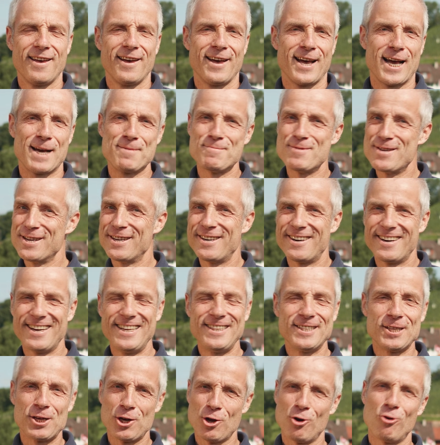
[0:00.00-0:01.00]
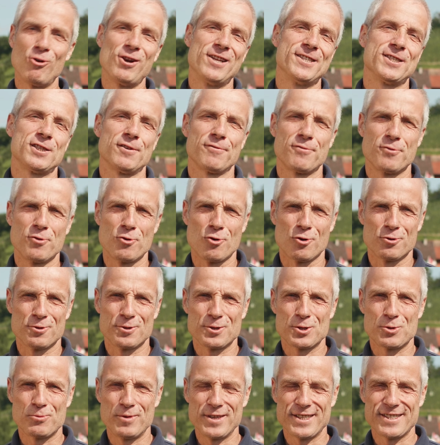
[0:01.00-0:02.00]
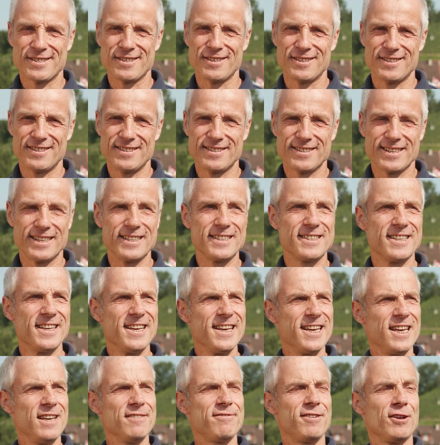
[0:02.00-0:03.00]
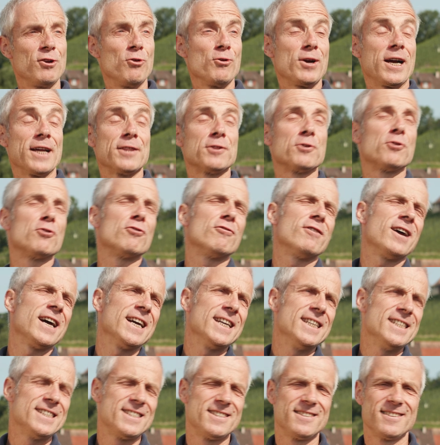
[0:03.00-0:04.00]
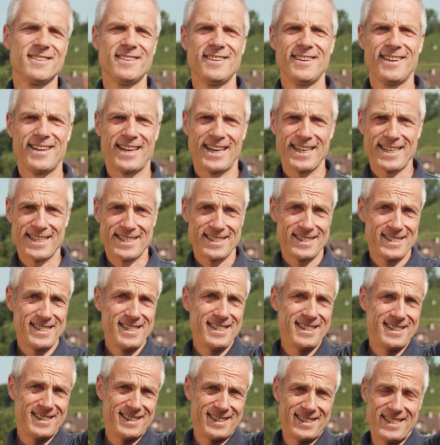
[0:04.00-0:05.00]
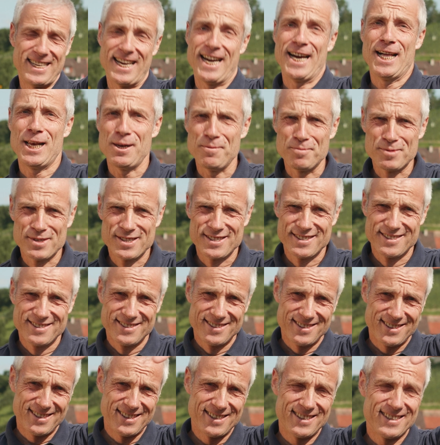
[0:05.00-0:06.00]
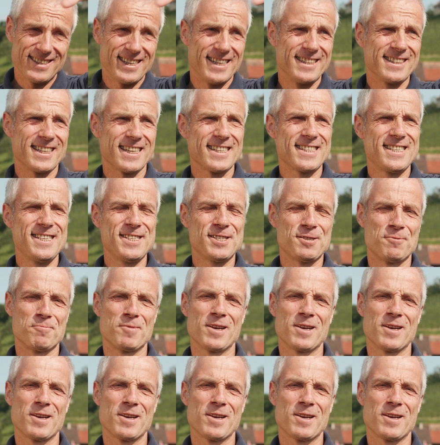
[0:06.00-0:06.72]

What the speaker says: I'm here in the lowlands of northern Switzerland, and if I look at the horizon, I can see the Alps and I see some